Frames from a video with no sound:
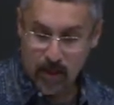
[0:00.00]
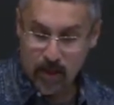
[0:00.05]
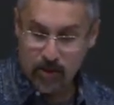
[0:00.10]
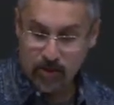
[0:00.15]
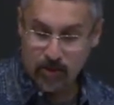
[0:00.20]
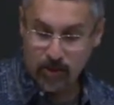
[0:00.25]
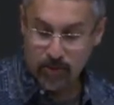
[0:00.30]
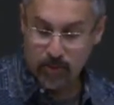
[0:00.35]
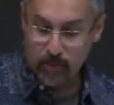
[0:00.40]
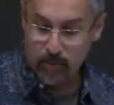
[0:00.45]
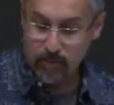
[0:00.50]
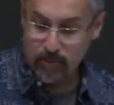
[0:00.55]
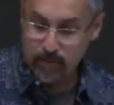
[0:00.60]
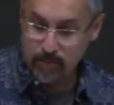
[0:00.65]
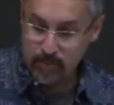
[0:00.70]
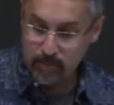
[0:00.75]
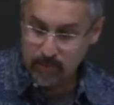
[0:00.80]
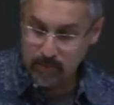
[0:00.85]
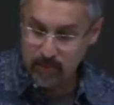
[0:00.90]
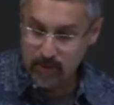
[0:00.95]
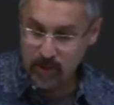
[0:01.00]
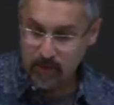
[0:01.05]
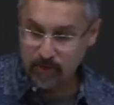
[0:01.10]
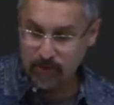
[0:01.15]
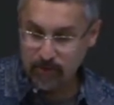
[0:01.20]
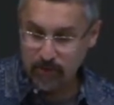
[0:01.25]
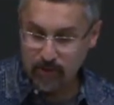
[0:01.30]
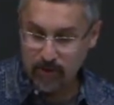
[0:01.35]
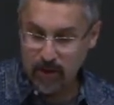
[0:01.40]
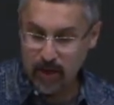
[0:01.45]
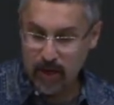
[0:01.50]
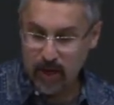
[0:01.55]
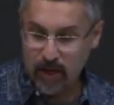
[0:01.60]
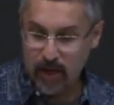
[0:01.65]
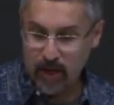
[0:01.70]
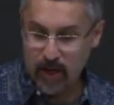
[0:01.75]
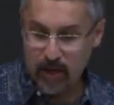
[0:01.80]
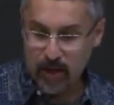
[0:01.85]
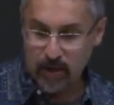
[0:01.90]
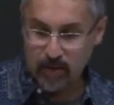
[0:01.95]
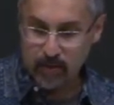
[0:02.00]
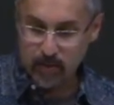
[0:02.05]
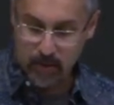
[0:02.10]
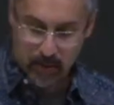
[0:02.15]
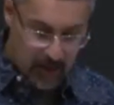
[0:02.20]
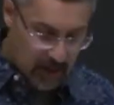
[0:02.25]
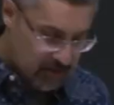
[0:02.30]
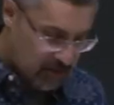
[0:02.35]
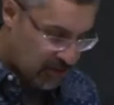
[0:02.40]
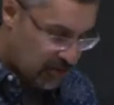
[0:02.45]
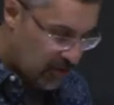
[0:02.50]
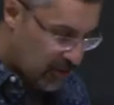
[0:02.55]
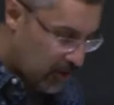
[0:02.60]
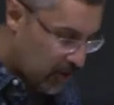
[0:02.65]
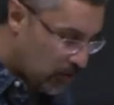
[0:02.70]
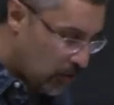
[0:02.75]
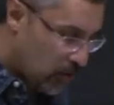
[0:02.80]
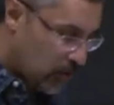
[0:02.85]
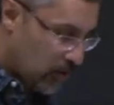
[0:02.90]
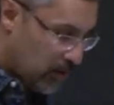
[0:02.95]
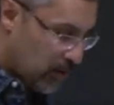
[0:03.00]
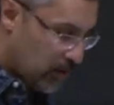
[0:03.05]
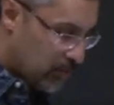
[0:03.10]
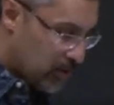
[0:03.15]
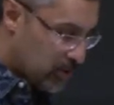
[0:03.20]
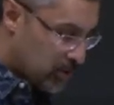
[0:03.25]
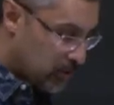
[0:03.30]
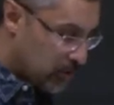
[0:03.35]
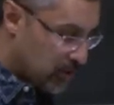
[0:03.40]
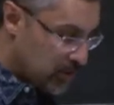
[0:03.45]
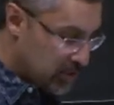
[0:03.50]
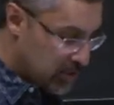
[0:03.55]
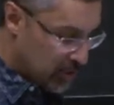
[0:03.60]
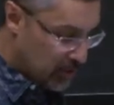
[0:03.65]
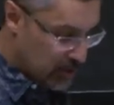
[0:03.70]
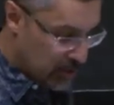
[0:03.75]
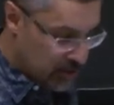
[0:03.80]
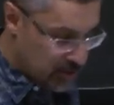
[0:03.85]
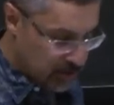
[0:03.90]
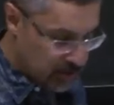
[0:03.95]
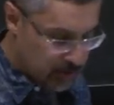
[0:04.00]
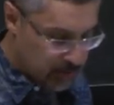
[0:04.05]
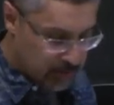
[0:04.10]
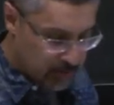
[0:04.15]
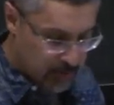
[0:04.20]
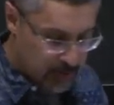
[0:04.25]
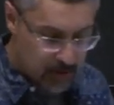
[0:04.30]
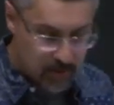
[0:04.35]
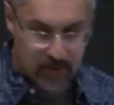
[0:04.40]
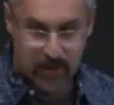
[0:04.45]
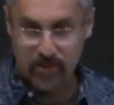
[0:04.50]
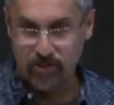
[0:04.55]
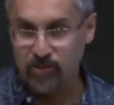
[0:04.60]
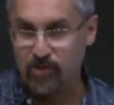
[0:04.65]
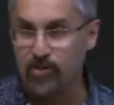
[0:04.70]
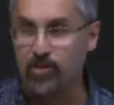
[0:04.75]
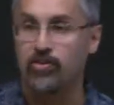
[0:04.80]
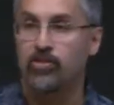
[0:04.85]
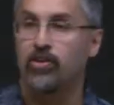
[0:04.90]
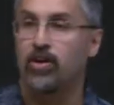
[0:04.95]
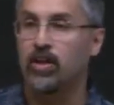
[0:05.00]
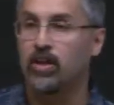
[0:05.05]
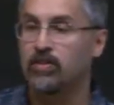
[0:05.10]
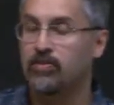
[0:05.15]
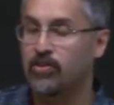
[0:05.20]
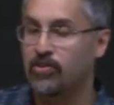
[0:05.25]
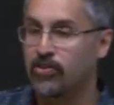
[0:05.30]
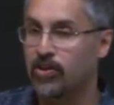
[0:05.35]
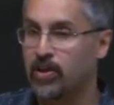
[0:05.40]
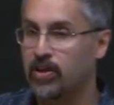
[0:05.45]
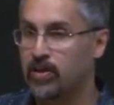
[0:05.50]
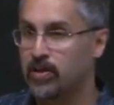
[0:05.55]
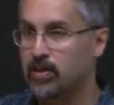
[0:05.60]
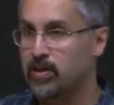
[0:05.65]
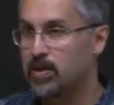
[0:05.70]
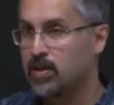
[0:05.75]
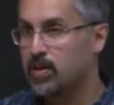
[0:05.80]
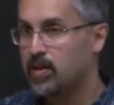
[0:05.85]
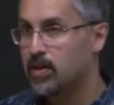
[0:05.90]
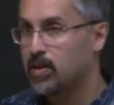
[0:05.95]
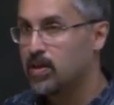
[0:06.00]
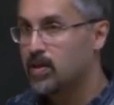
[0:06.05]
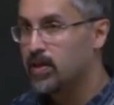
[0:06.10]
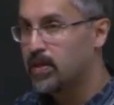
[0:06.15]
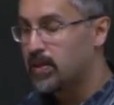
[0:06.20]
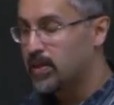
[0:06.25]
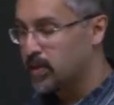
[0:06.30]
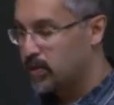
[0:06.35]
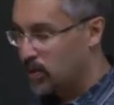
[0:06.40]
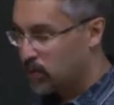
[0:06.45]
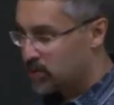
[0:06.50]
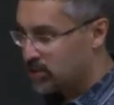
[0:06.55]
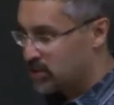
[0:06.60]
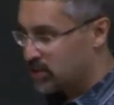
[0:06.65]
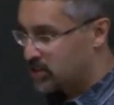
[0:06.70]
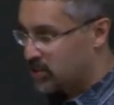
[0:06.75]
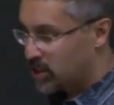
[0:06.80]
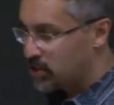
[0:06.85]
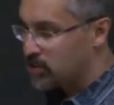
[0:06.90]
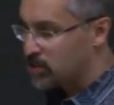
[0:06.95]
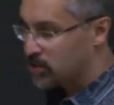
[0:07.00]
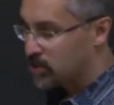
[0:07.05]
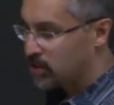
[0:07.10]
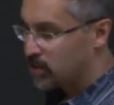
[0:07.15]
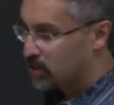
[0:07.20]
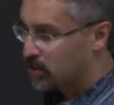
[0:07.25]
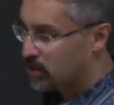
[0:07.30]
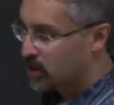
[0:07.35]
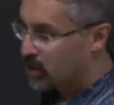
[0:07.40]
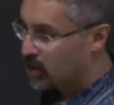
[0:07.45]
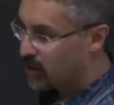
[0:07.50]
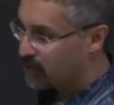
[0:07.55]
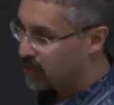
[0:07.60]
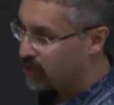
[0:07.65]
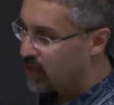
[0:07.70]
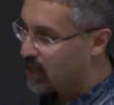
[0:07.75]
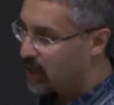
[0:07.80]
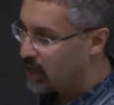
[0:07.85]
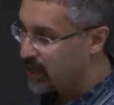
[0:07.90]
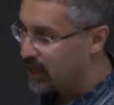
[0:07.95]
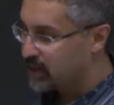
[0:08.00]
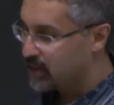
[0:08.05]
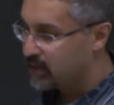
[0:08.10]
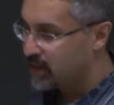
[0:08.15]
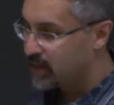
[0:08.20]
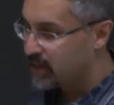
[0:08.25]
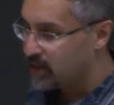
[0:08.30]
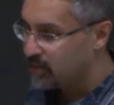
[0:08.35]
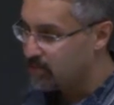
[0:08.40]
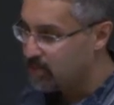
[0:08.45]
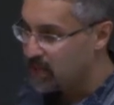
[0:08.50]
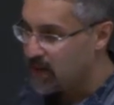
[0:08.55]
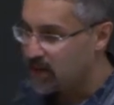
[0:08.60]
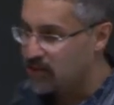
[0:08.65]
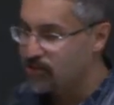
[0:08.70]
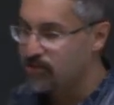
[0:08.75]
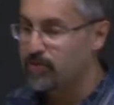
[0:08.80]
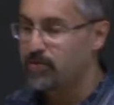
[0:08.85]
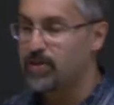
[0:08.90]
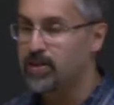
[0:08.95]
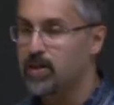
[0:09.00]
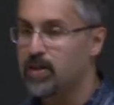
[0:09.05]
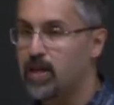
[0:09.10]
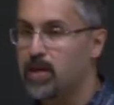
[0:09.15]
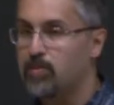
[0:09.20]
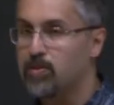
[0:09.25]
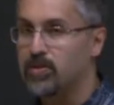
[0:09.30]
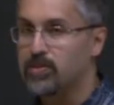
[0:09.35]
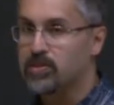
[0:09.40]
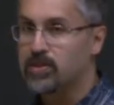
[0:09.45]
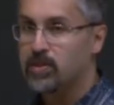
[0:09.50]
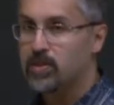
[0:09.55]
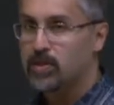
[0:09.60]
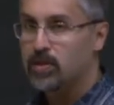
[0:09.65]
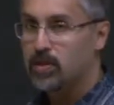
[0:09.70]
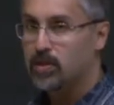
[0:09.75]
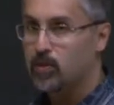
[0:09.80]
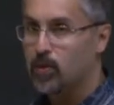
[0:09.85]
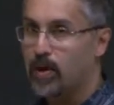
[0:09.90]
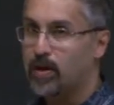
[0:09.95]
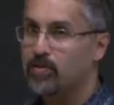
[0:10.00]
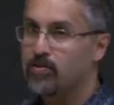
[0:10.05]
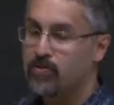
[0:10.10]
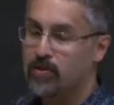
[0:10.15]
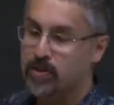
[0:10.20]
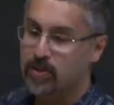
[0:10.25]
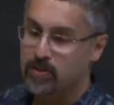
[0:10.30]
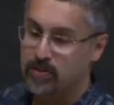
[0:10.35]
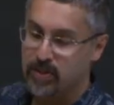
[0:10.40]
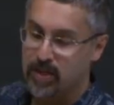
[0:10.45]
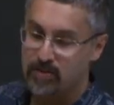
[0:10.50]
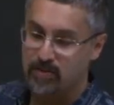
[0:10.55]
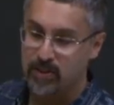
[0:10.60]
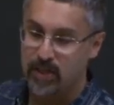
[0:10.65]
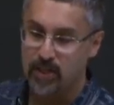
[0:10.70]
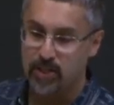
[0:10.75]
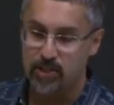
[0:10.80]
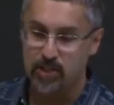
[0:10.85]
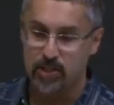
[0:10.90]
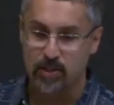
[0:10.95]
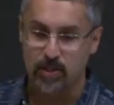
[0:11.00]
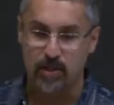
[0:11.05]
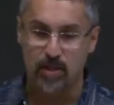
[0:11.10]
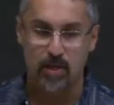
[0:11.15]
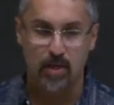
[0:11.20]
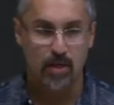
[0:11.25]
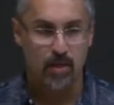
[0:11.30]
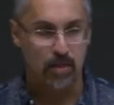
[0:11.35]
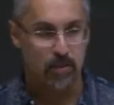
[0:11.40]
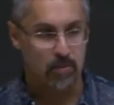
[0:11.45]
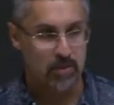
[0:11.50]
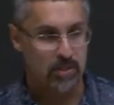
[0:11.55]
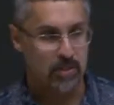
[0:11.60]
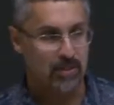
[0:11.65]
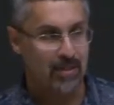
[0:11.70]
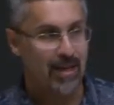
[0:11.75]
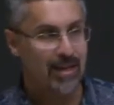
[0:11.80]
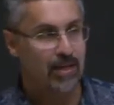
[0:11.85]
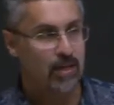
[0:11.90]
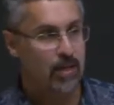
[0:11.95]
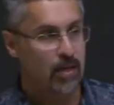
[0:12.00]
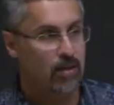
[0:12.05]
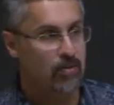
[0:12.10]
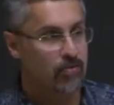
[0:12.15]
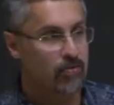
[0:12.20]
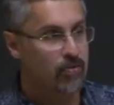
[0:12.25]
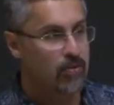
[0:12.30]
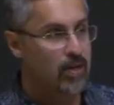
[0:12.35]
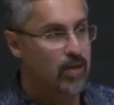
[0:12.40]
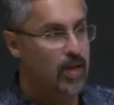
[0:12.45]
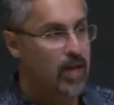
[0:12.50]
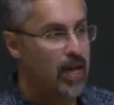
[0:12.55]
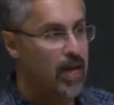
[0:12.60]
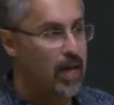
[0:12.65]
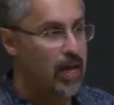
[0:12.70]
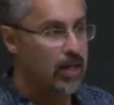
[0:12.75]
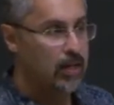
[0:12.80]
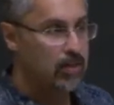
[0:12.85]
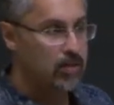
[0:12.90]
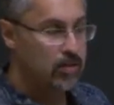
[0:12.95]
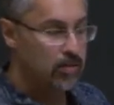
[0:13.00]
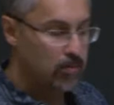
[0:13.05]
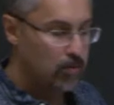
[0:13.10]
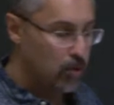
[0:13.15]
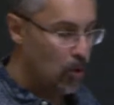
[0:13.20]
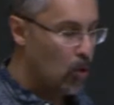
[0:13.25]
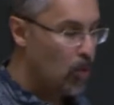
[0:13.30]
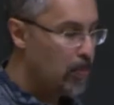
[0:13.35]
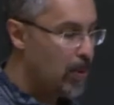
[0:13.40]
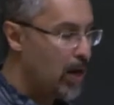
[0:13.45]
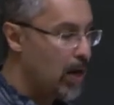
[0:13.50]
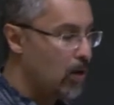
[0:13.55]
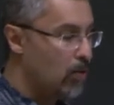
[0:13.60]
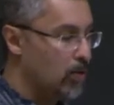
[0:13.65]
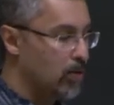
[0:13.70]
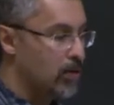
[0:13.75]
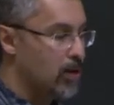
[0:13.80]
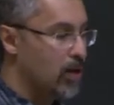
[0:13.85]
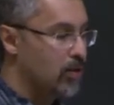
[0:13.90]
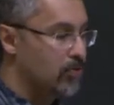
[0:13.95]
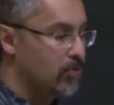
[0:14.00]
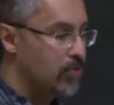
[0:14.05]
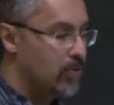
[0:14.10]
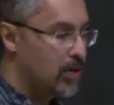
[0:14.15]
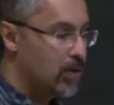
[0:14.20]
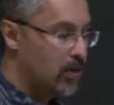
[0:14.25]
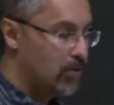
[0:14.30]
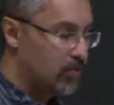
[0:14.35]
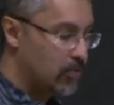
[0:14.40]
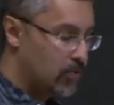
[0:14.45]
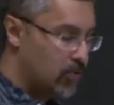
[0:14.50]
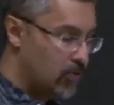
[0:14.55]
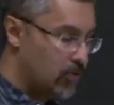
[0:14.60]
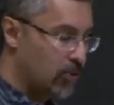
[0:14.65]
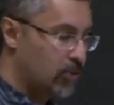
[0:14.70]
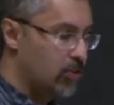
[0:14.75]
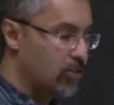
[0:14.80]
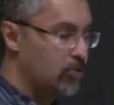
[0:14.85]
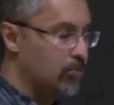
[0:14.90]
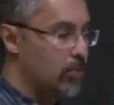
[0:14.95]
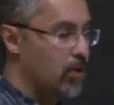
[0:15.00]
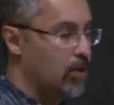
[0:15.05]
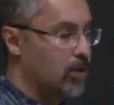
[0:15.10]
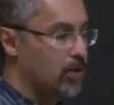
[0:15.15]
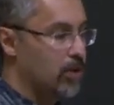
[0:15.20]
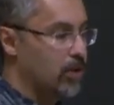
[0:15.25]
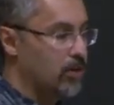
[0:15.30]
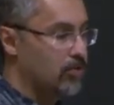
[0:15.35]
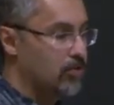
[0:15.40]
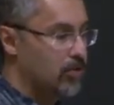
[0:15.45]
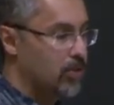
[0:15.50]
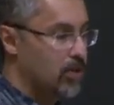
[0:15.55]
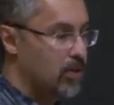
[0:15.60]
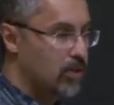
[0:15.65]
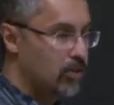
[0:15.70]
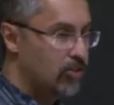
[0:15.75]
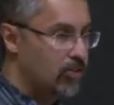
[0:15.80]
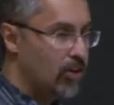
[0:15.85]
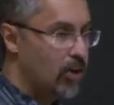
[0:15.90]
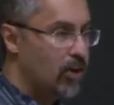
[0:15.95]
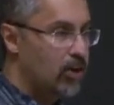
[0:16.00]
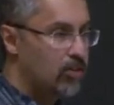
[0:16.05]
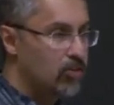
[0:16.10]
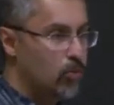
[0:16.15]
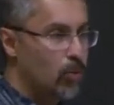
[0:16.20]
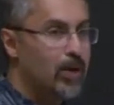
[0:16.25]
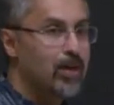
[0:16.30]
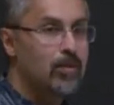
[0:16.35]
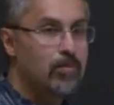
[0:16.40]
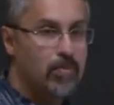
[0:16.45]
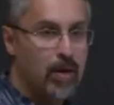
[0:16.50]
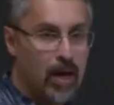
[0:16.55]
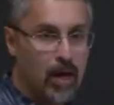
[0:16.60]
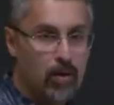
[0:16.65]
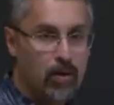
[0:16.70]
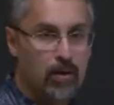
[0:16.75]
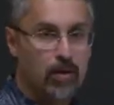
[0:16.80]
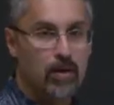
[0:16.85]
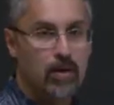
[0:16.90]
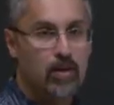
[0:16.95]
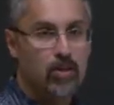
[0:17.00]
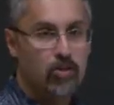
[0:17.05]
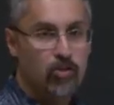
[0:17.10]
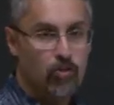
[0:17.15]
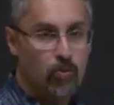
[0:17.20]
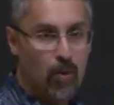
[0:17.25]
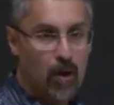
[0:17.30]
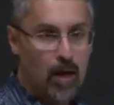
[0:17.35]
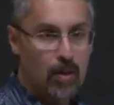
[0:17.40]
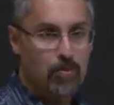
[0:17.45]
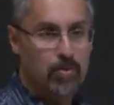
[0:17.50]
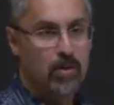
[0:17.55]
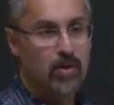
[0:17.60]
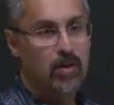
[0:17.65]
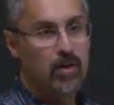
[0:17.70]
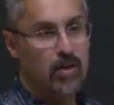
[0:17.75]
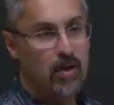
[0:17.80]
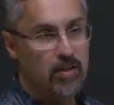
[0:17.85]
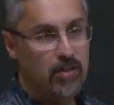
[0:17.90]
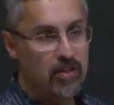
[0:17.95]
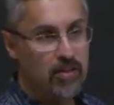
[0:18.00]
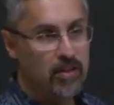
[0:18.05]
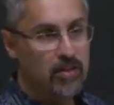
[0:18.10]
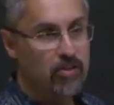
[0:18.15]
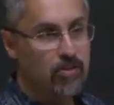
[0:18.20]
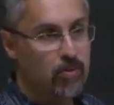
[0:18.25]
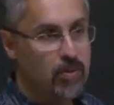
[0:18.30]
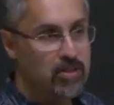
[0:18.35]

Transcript: So this, uh, as I said, Hokuyo Automation released the laser in 2006, and all of a sudden, there was a sensor of the kind that had massively enabled ground vehicle navigation that was light enough and low power enough and physically small enough Size, weight, and power, SWaP, are the things that